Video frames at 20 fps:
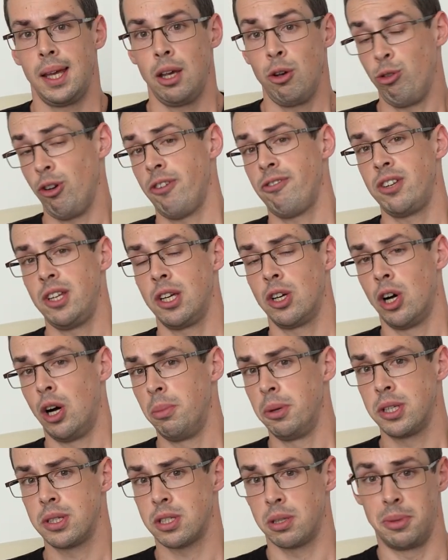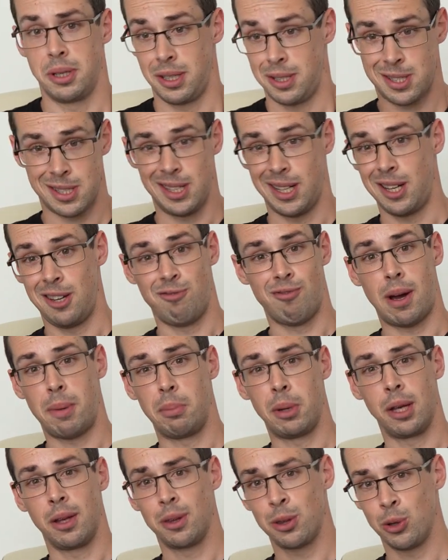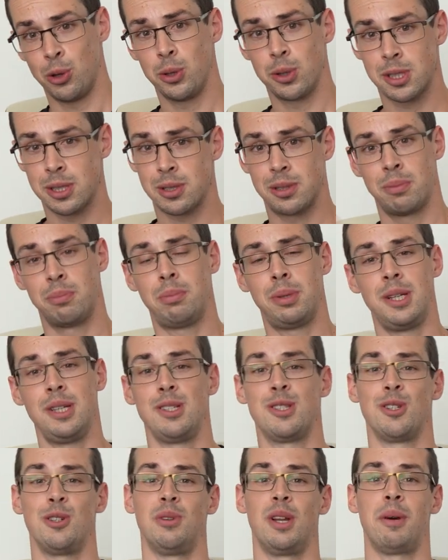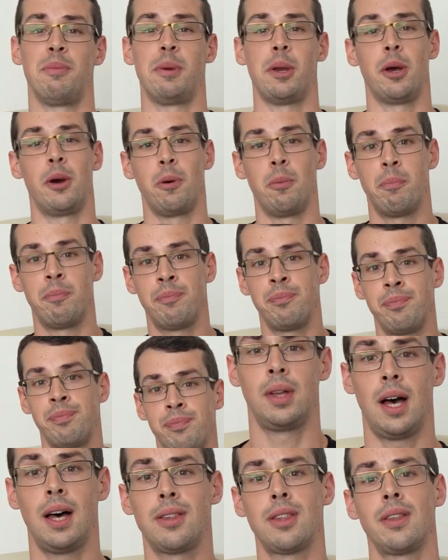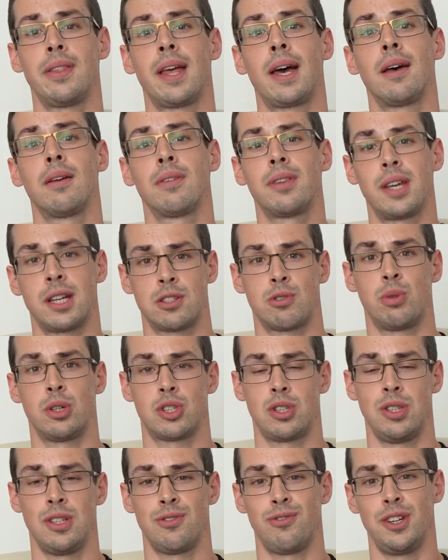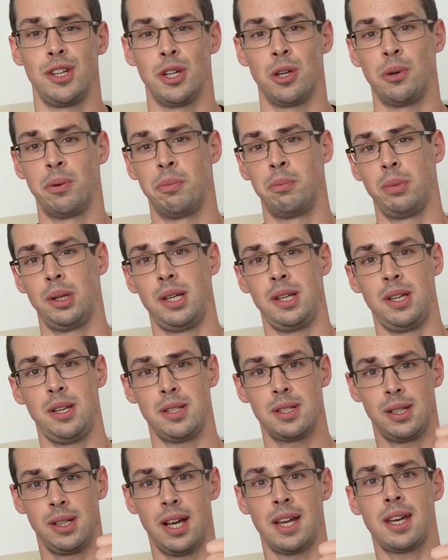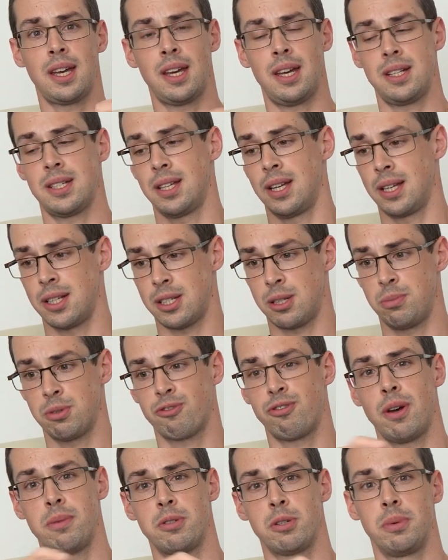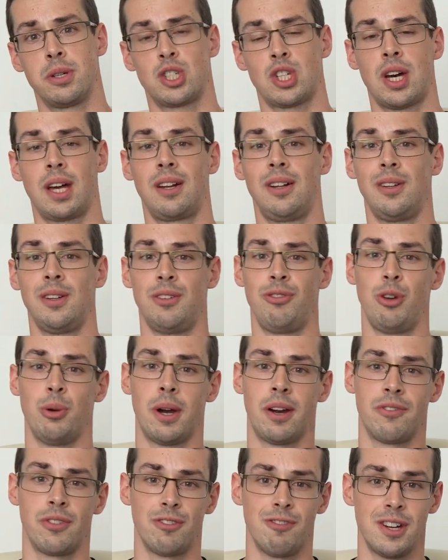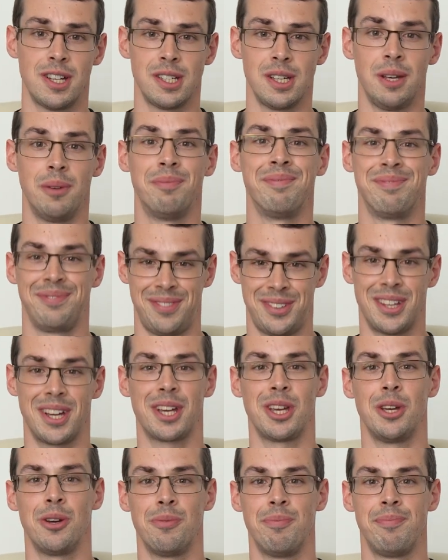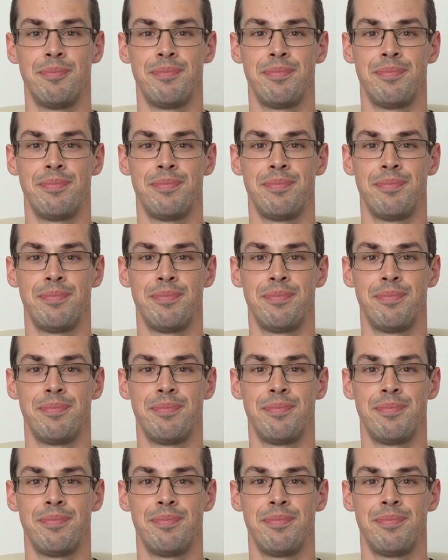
If you have any comments on my slightly rambling thoughts, please do let me know. Other than that, thanks for watching this video. Please like it and subscribe to my channel if you haven't already. Thank you.